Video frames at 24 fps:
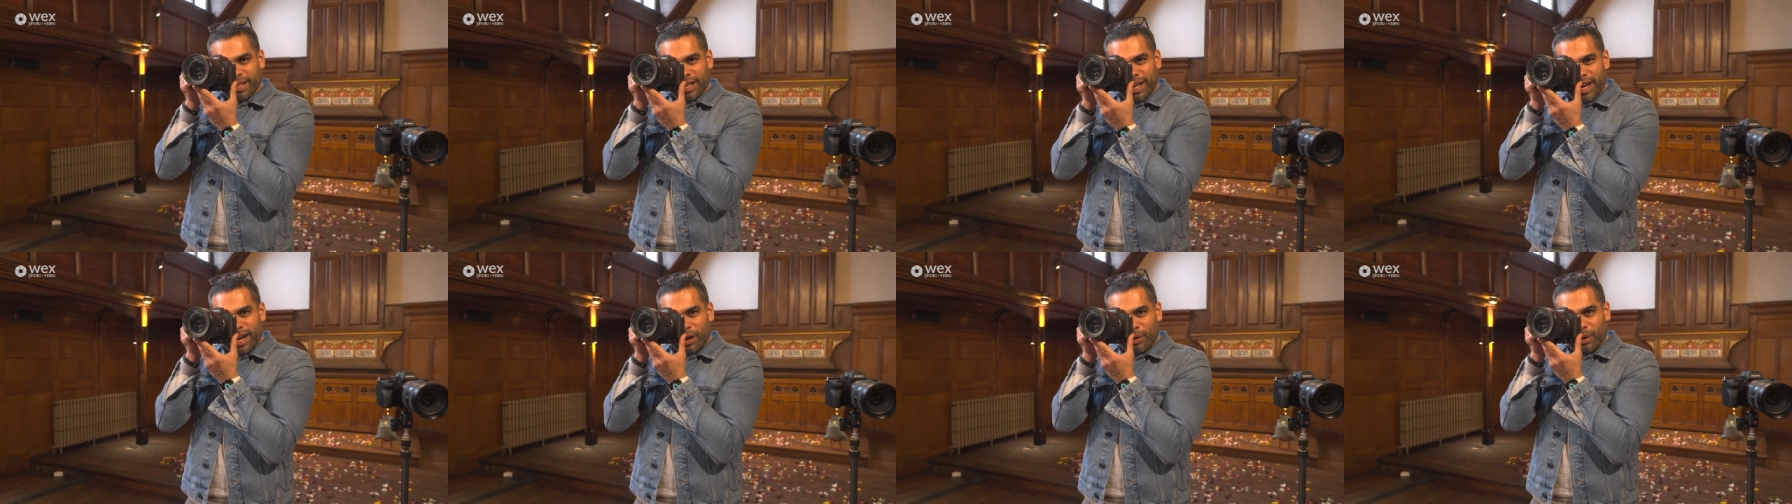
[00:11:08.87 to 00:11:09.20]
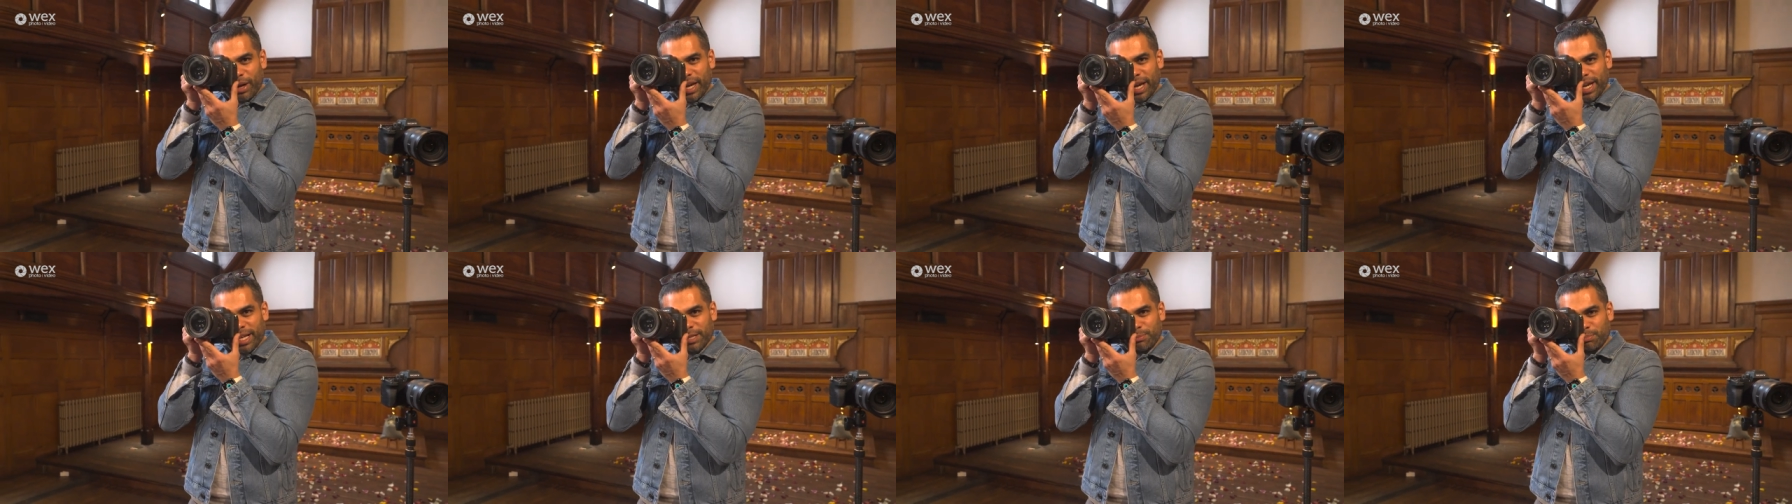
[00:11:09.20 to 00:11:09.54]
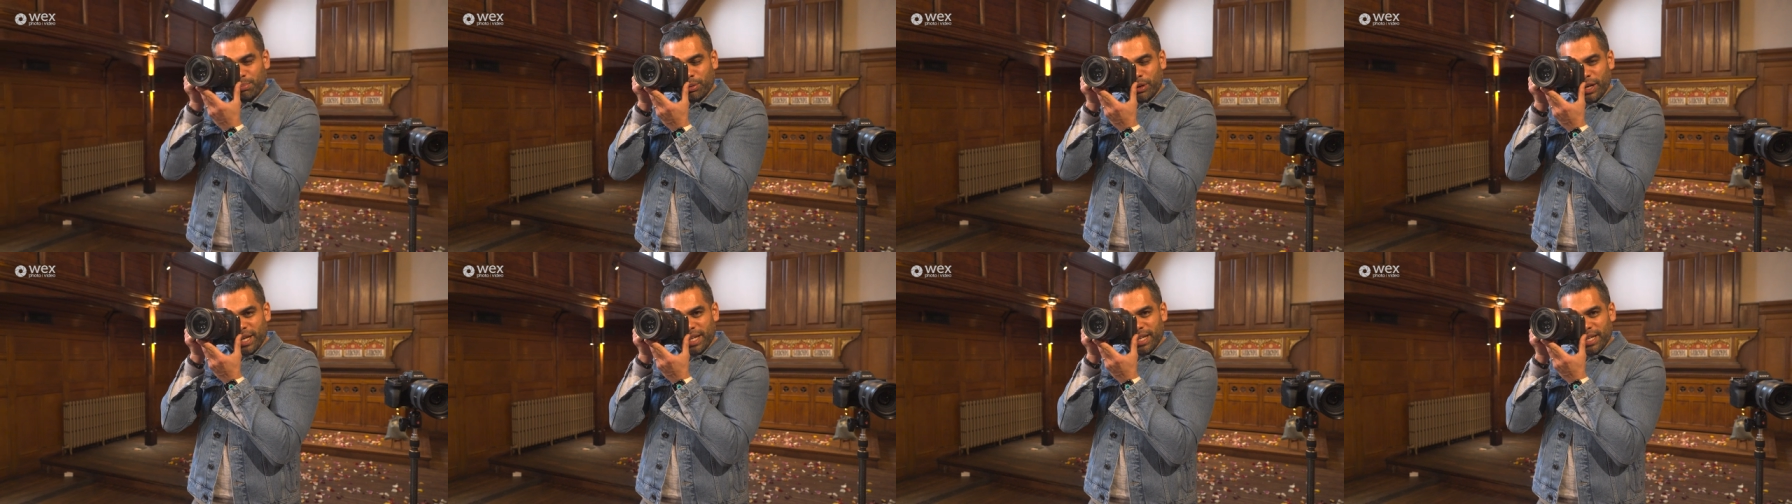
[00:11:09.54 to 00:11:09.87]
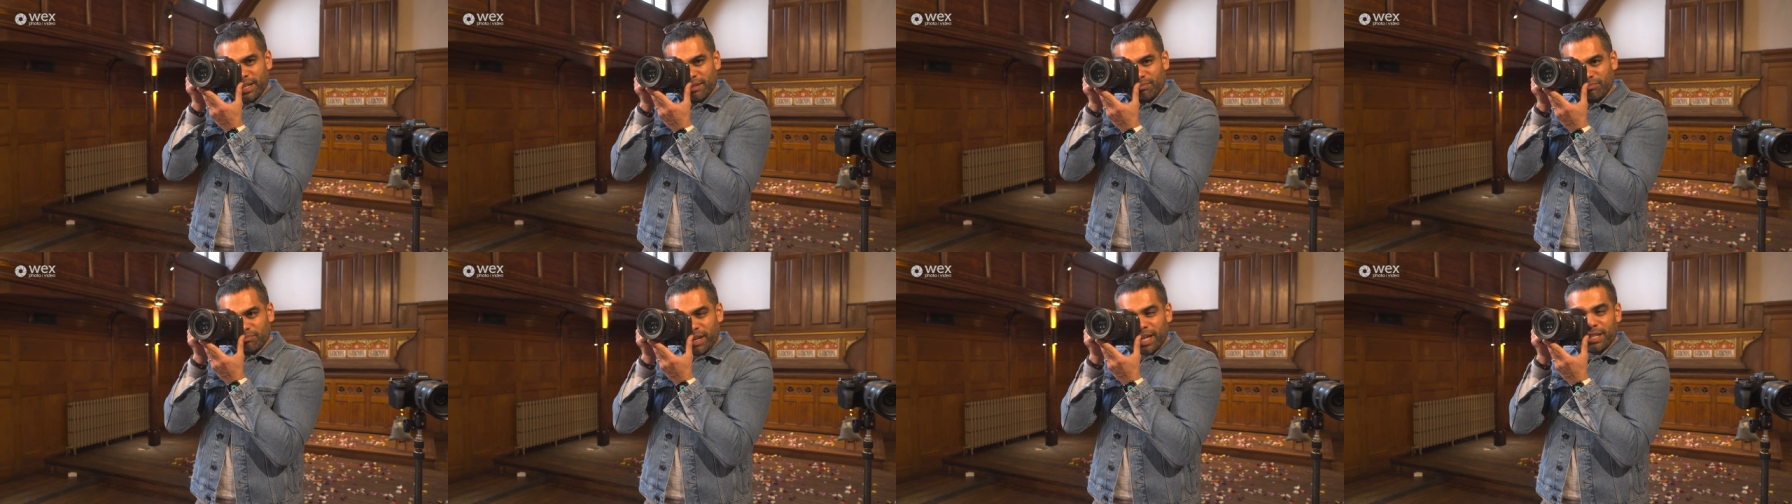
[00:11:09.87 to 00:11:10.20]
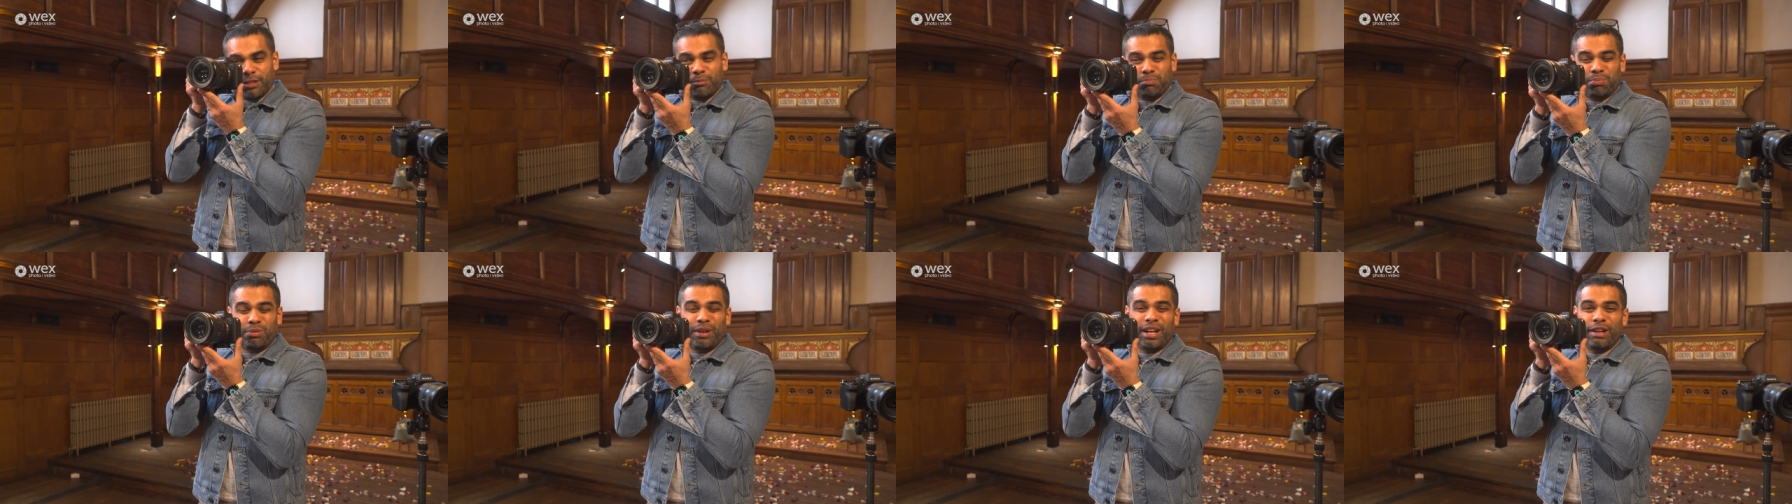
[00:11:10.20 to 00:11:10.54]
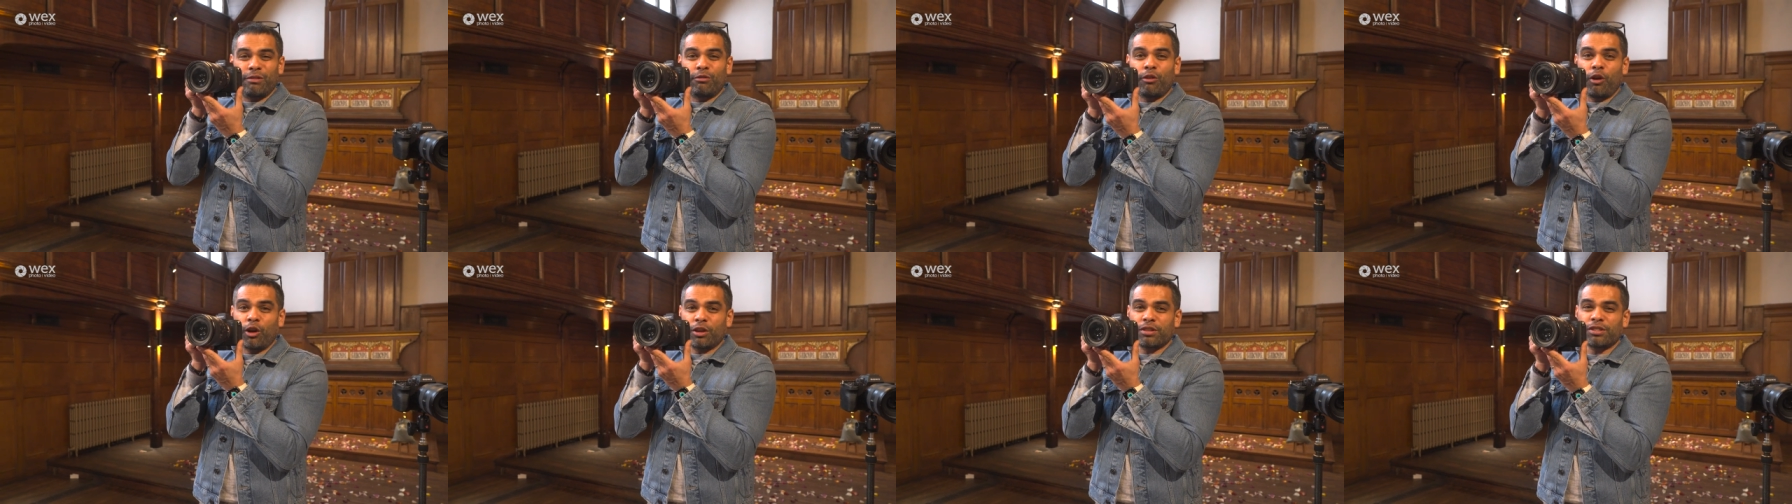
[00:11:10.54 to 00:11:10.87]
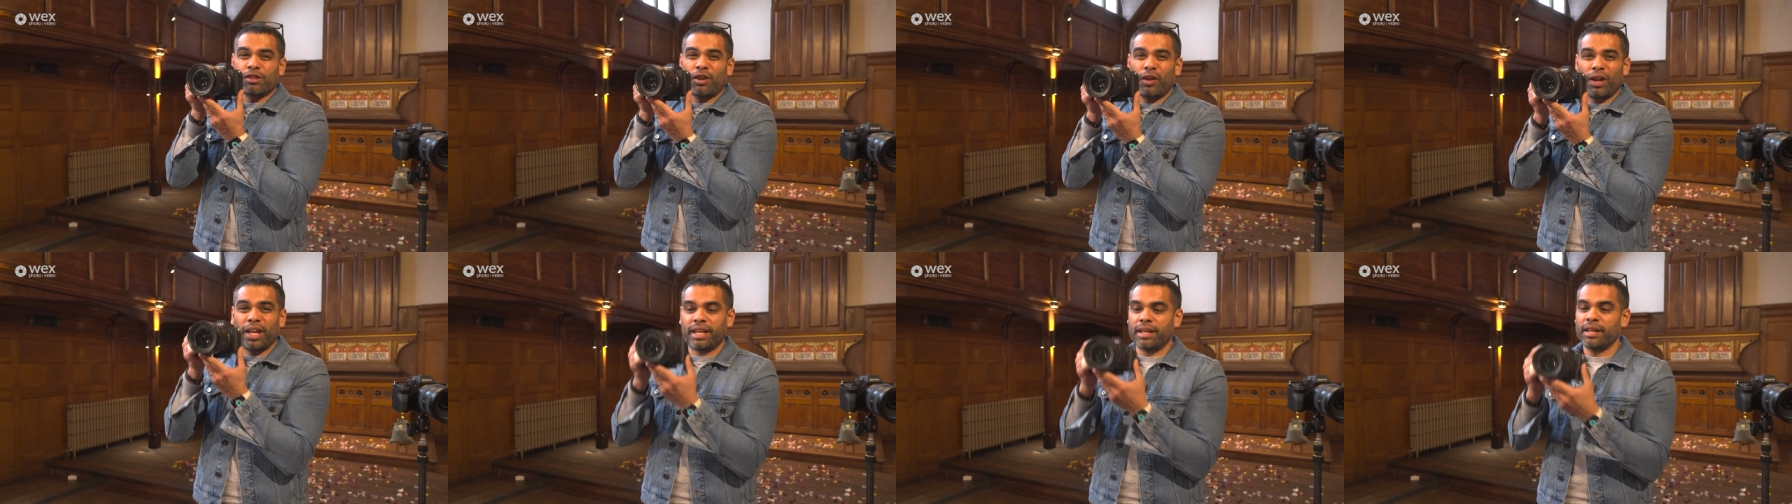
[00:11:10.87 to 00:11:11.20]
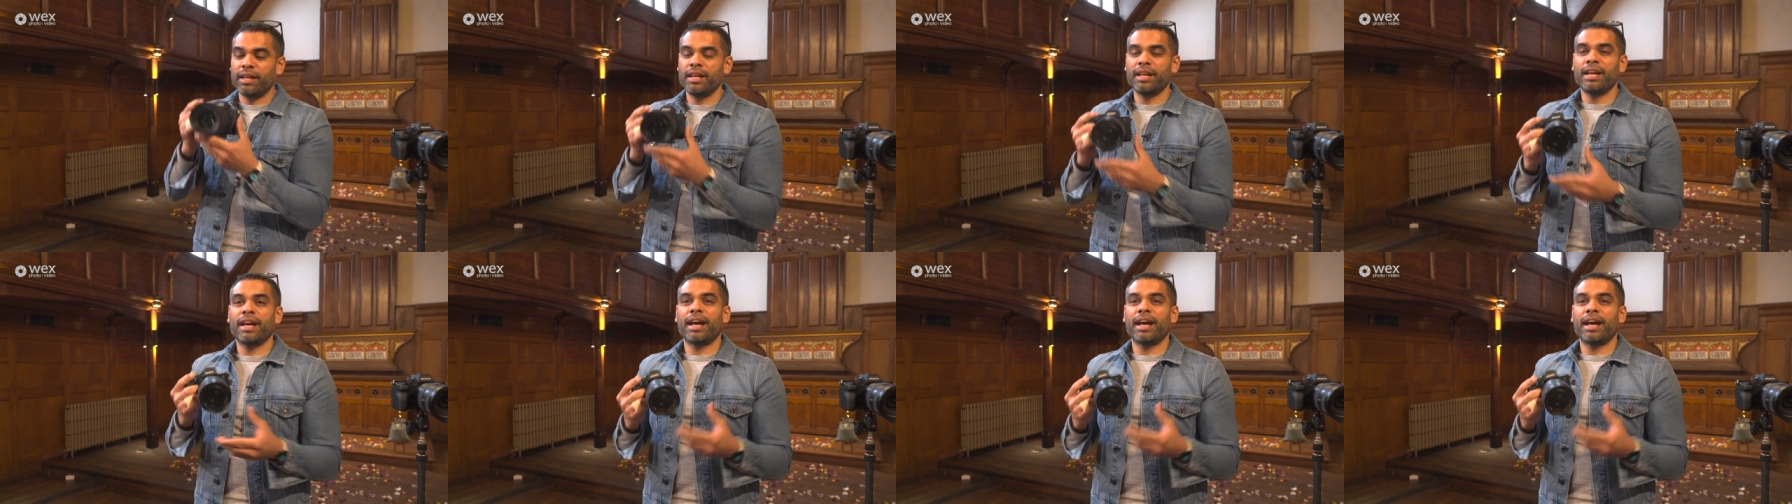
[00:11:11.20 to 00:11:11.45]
now is pretty, that's pretty rock solid.